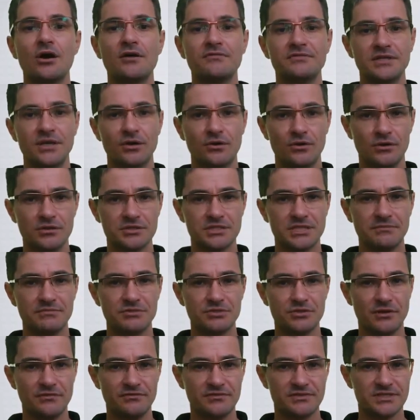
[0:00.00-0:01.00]
of the
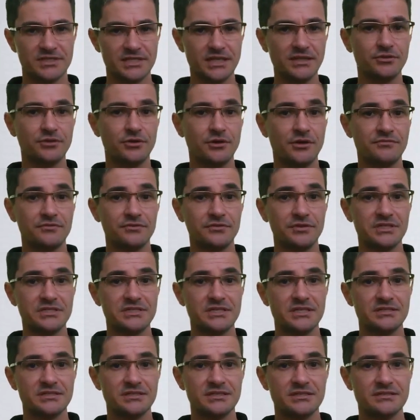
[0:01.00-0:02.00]
concepts of center of
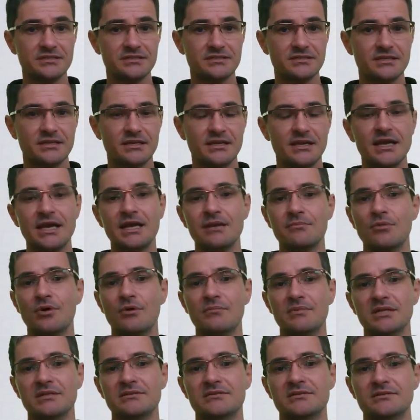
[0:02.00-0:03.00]
resistance and
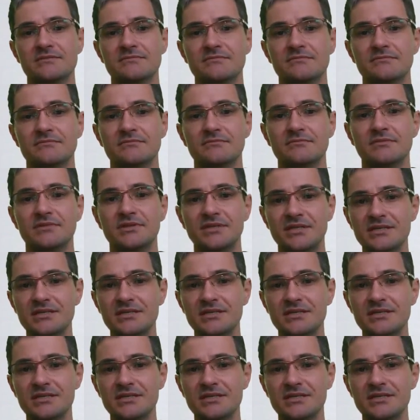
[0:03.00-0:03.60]
moments.